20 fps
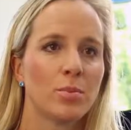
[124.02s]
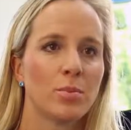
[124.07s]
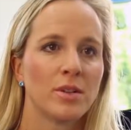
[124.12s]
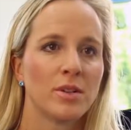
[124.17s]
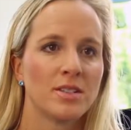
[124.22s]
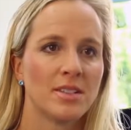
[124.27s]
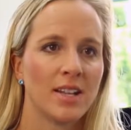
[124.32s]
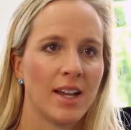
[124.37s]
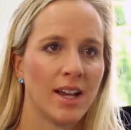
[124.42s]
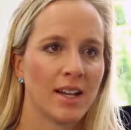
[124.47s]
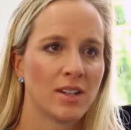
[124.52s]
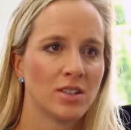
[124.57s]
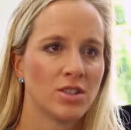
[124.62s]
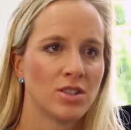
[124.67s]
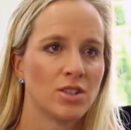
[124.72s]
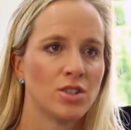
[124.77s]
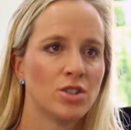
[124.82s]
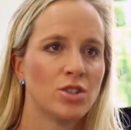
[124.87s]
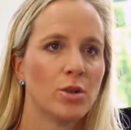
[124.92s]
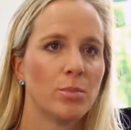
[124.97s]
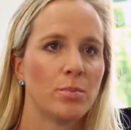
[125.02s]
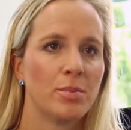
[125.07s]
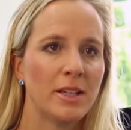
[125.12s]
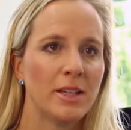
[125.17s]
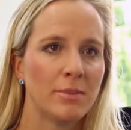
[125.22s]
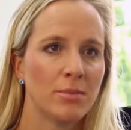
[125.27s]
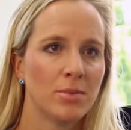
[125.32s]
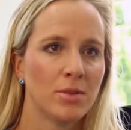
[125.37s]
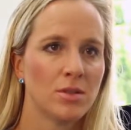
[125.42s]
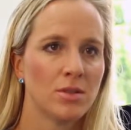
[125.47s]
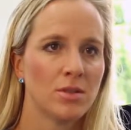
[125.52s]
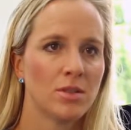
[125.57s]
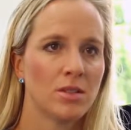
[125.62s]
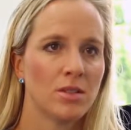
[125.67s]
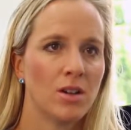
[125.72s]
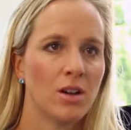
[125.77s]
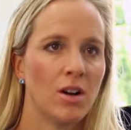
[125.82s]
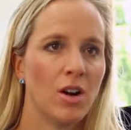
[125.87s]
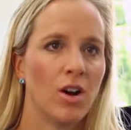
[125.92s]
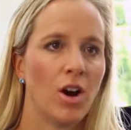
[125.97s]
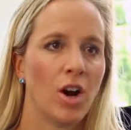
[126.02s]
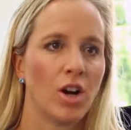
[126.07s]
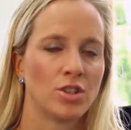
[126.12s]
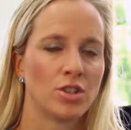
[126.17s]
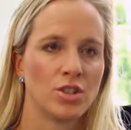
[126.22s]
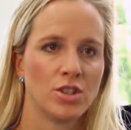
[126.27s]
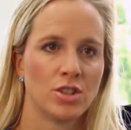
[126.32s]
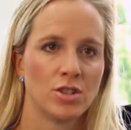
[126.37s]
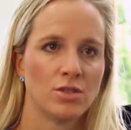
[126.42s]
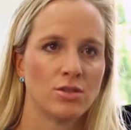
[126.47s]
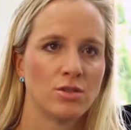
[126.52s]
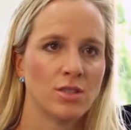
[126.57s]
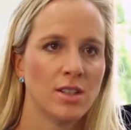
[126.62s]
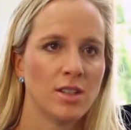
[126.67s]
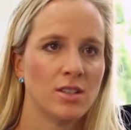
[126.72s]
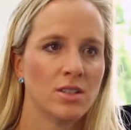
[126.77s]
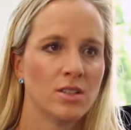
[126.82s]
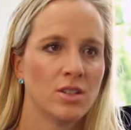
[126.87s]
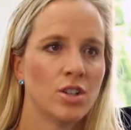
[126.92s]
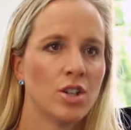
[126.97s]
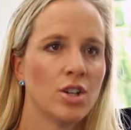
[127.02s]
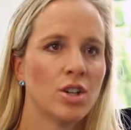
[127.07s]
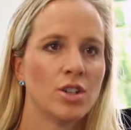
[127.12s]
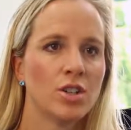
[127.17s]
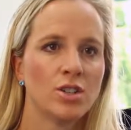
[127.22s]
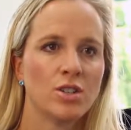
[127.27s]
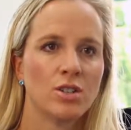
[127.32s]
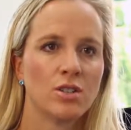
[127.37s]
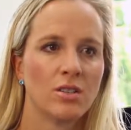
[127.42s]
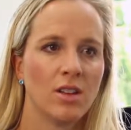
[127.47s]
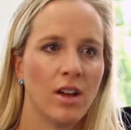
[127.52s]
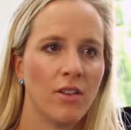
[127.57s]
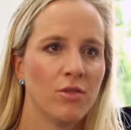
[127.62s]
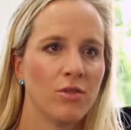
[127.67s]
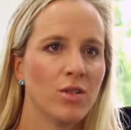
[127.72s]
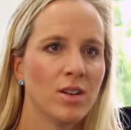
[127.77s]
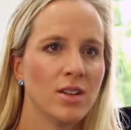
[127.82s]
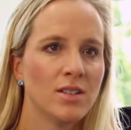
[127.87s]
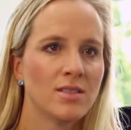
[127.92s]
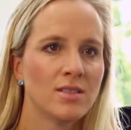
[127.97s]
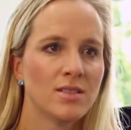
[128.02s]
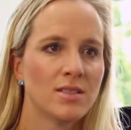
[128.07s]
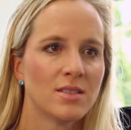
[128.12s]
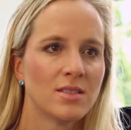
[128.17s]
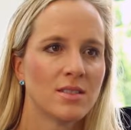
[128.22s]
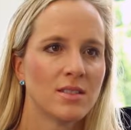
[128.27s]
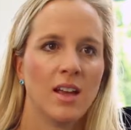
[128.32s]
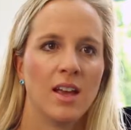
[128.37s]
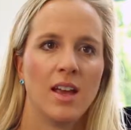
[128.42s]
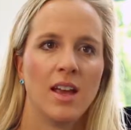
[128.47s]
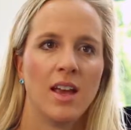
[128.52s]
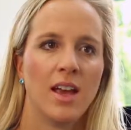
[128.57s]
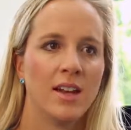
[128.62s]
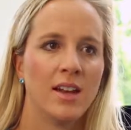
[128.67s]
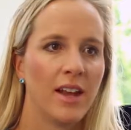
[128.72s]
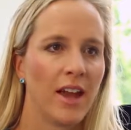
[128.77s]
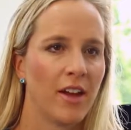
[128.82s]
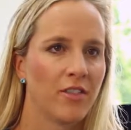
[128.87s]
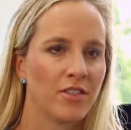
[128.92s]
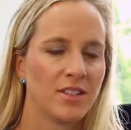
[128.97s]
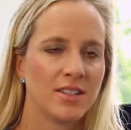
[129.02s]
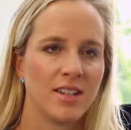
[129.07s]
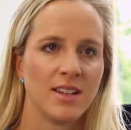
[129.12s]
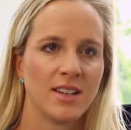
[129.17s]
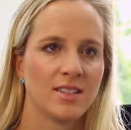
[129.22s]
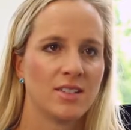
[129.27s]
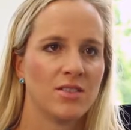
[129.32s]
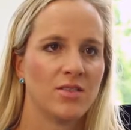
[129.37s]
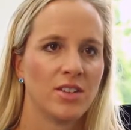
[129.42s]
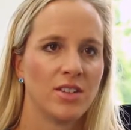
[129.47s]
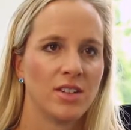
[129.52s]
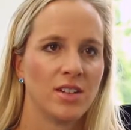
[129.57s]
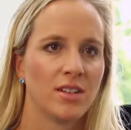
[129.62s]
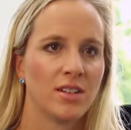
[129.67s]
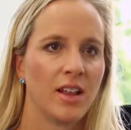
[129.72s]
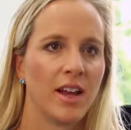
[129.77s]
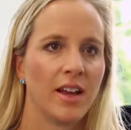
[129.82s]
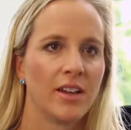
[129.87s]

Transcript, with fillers: to protect your people, our children, your loved ones, and everyday civilian